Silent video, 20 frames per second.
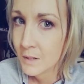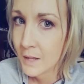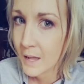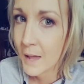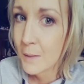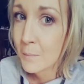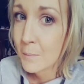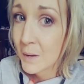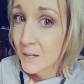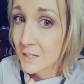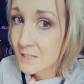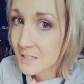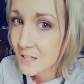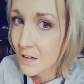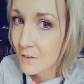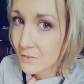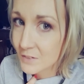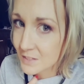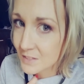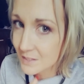And my
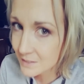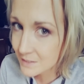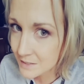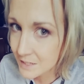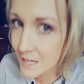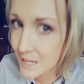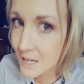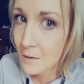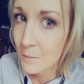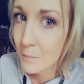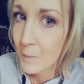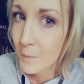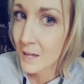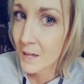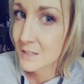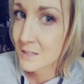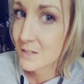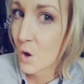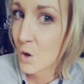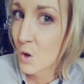self-esteem
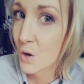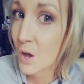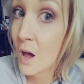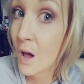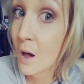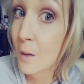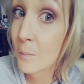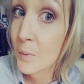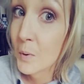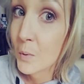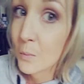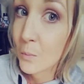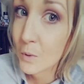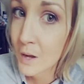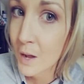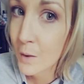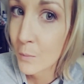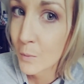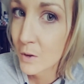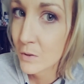has gone up when
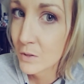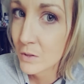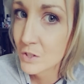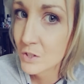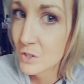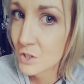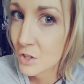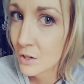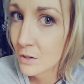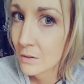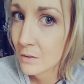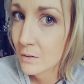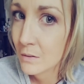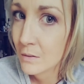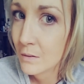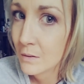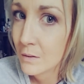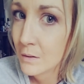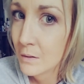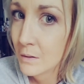I wear this shirt.
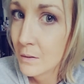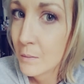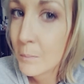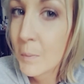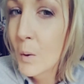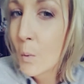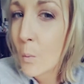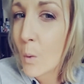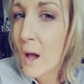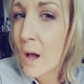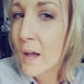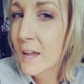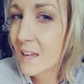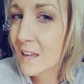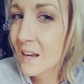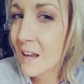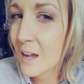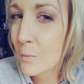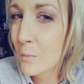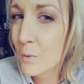But why
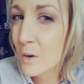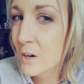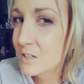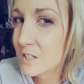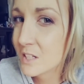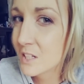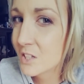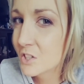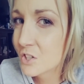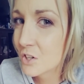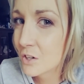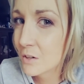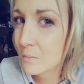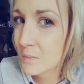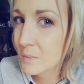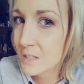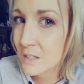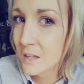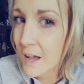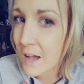can't I wear a t-shirt and
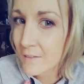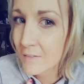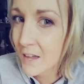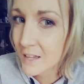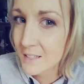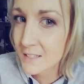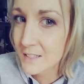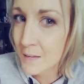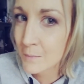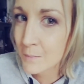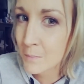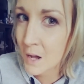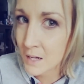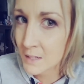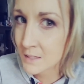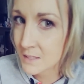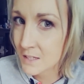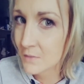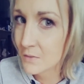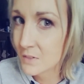be have that same high
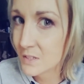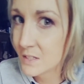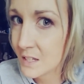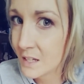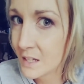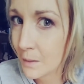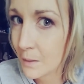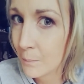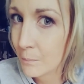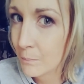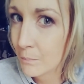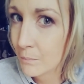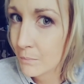self-esteem?